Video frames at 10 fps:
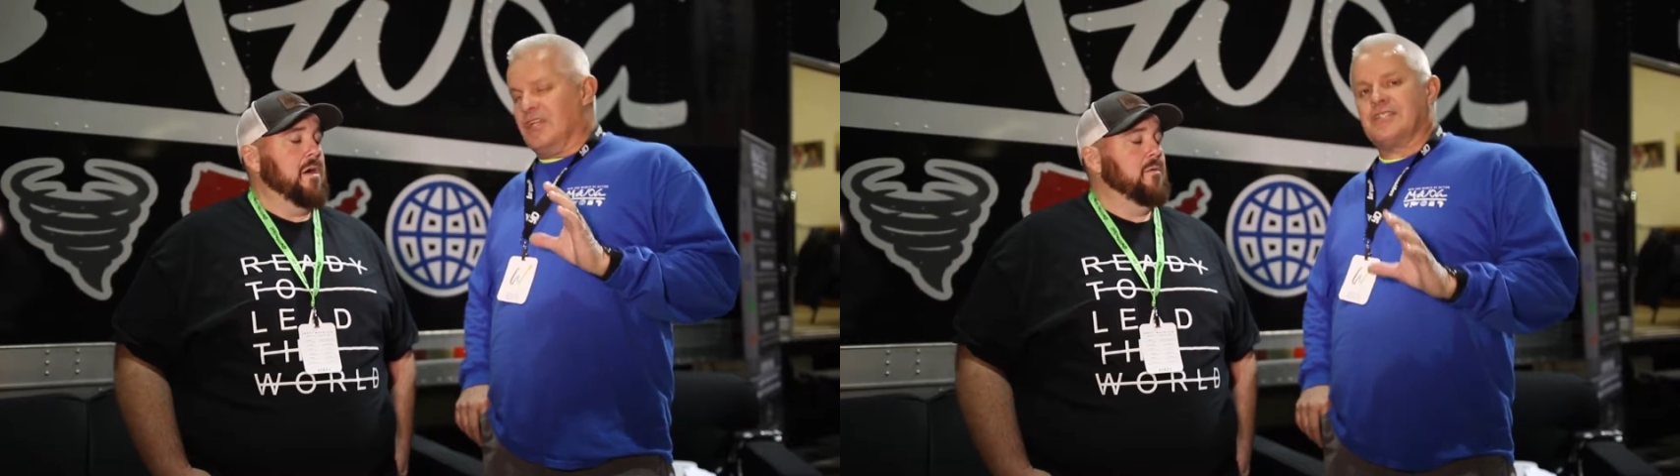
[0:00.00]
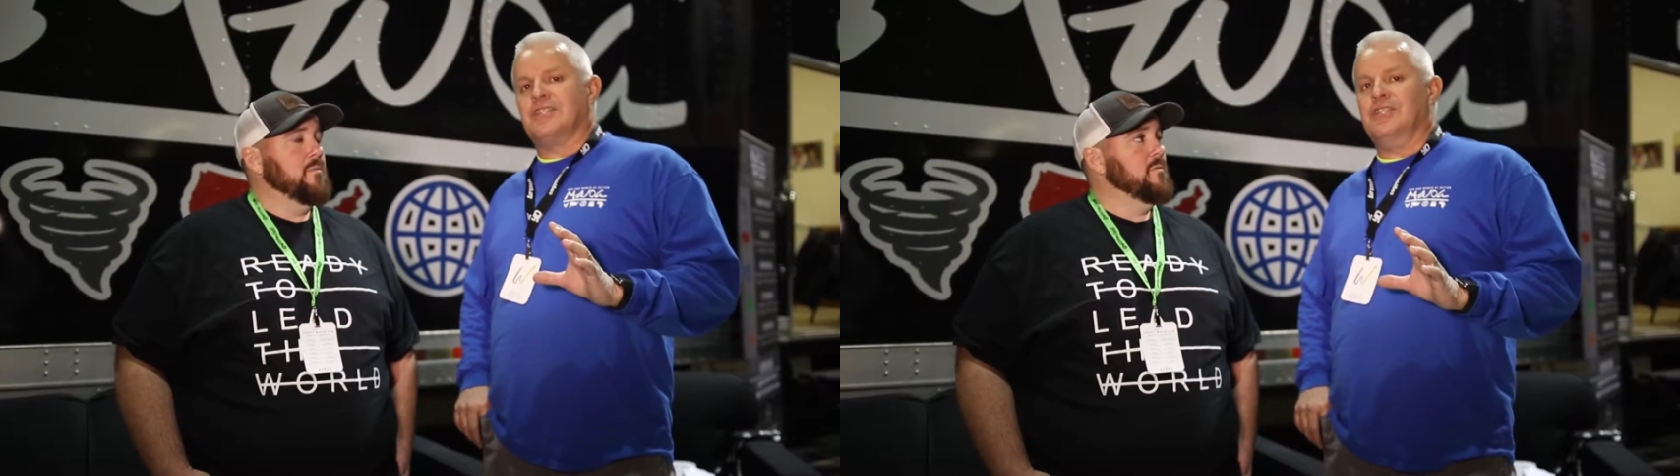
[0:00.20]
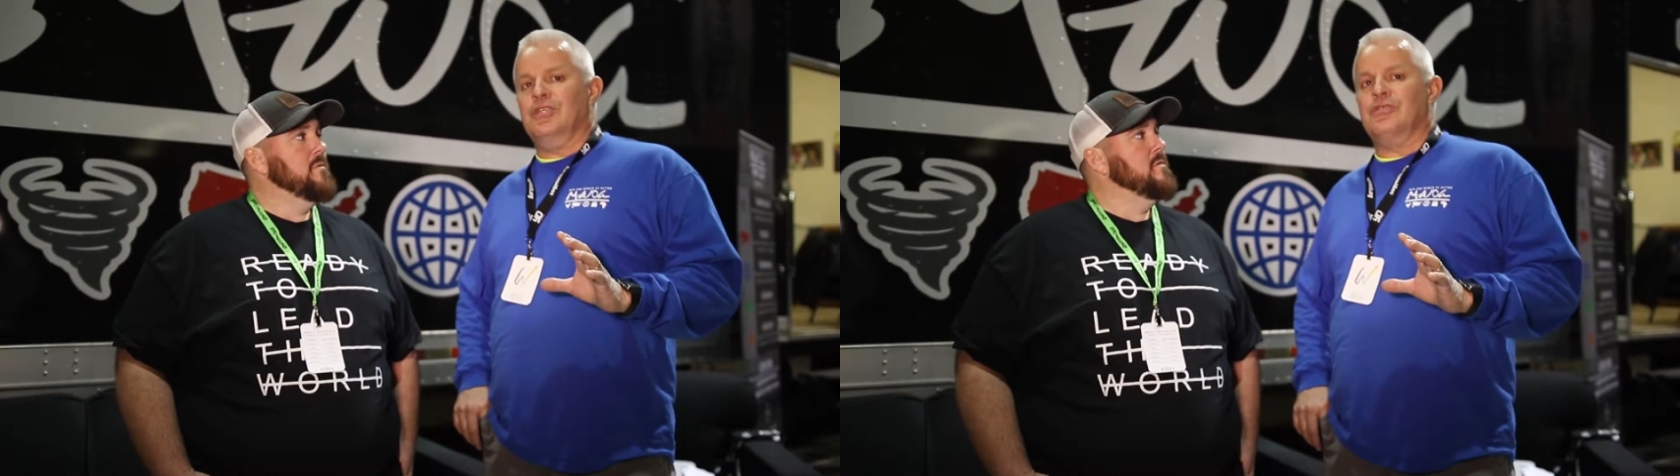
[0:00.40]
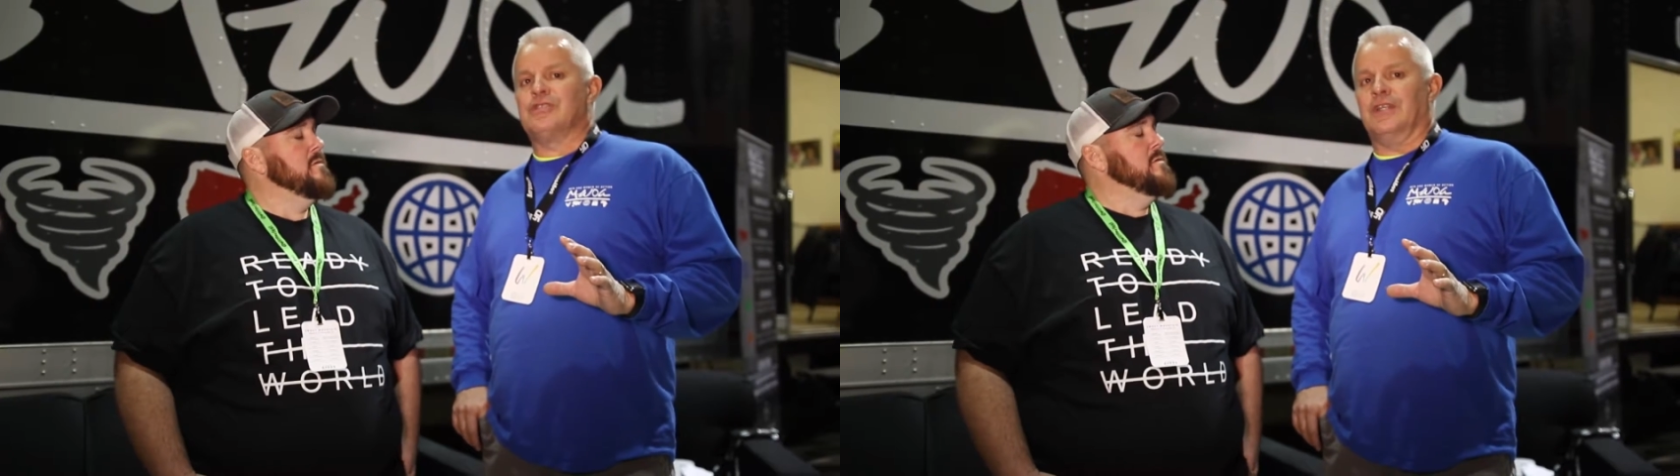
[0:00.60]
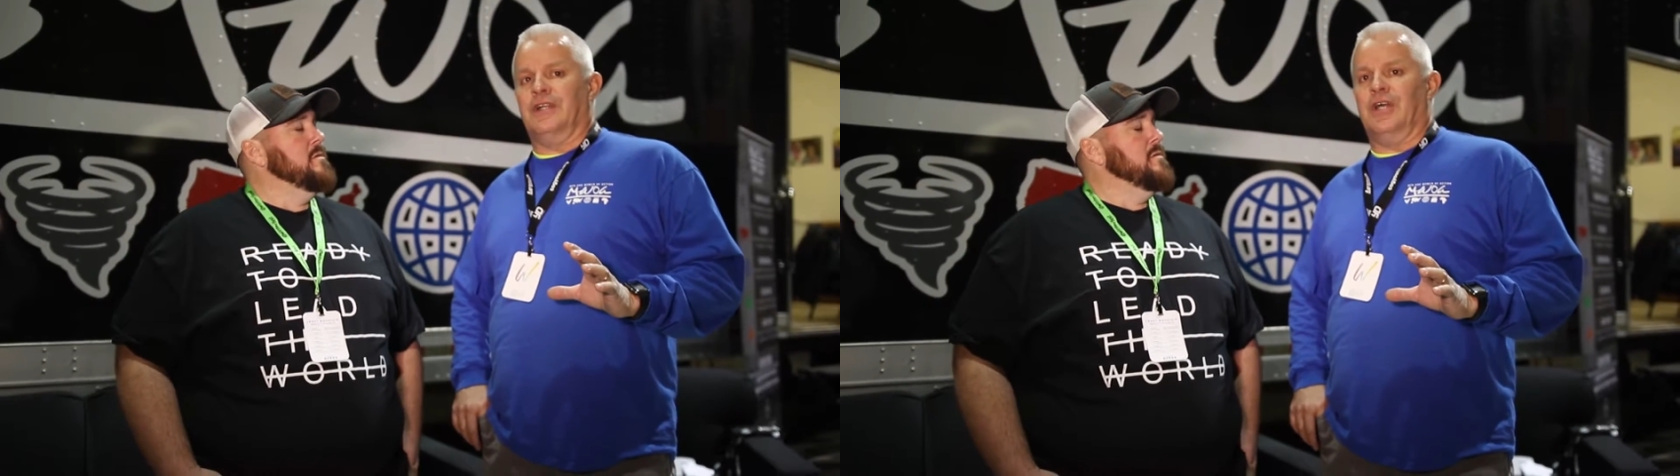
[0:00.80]
Just in
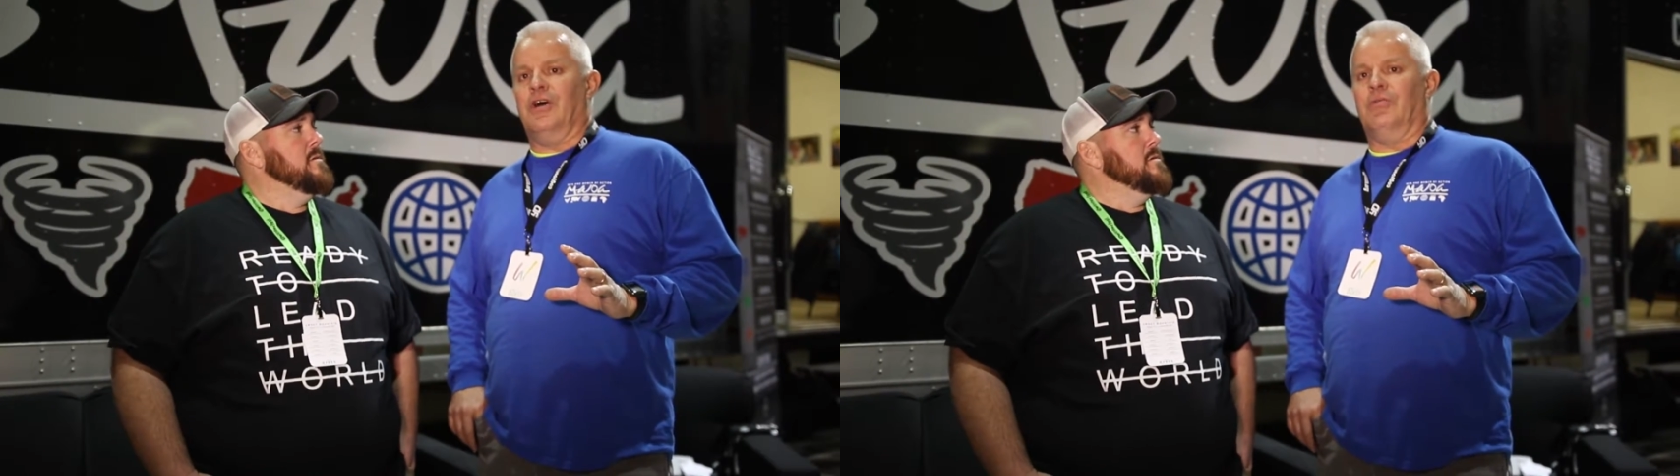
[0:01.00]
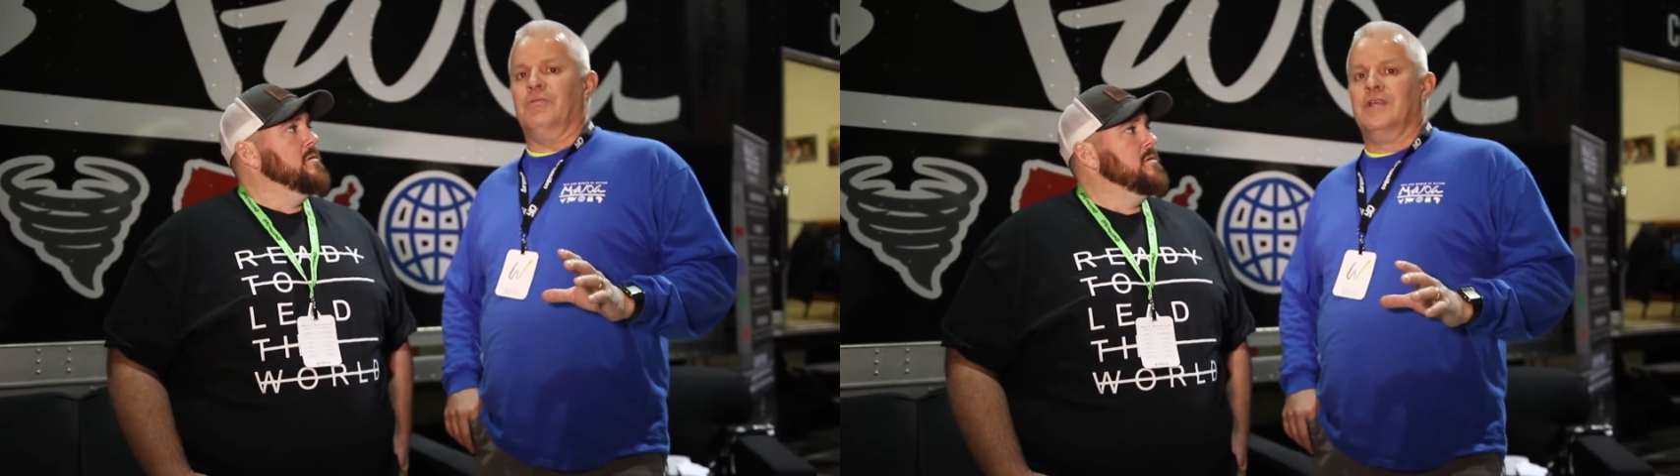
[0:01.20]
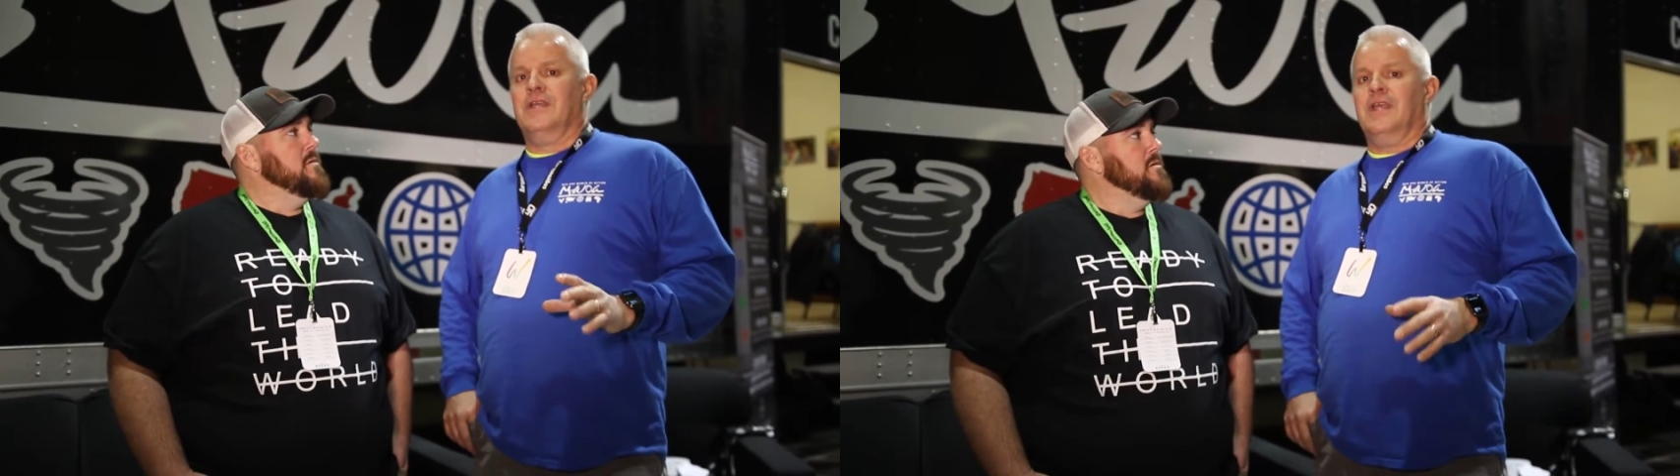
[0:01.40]
Houston alone.